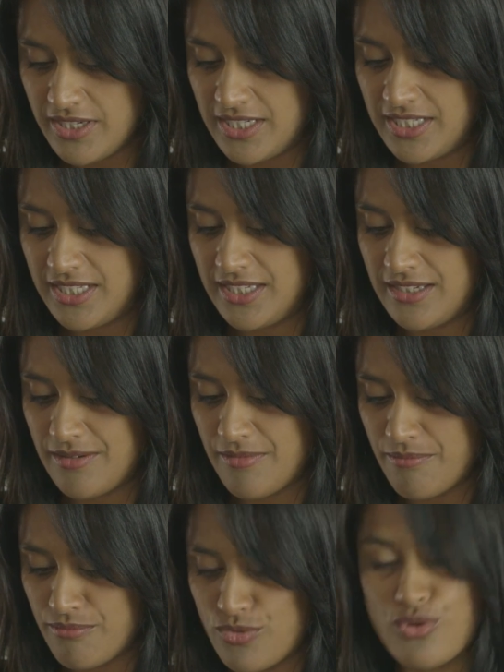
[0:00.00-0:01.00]
really
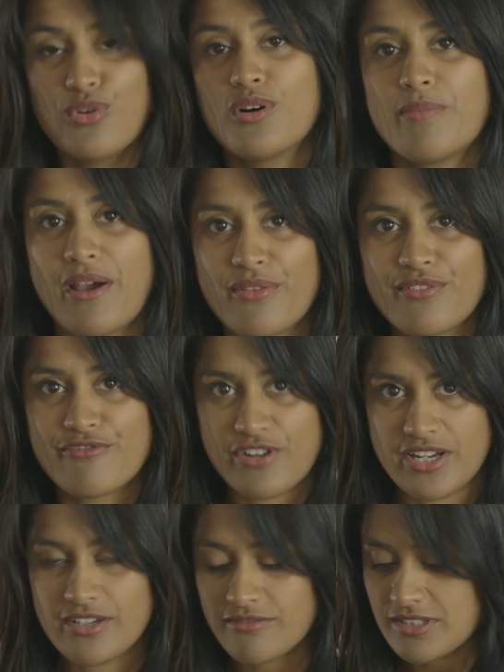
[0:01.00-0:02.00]
more about the
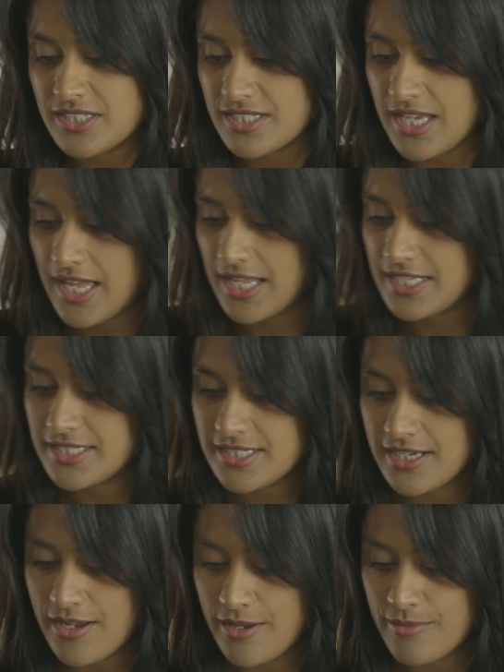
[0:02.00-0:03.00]
fragrance and
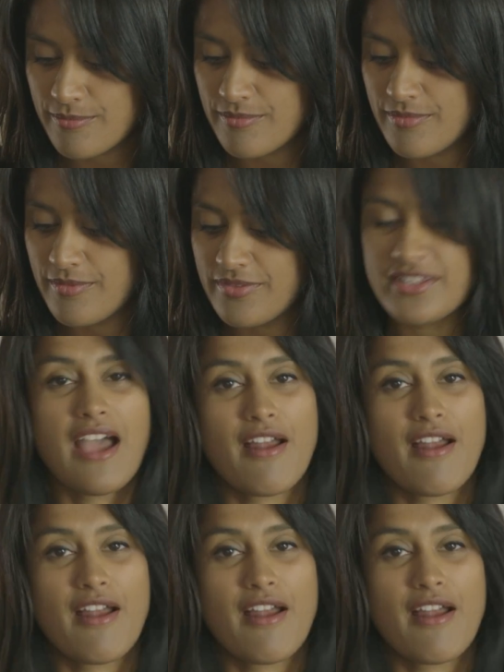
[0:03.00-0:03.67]
the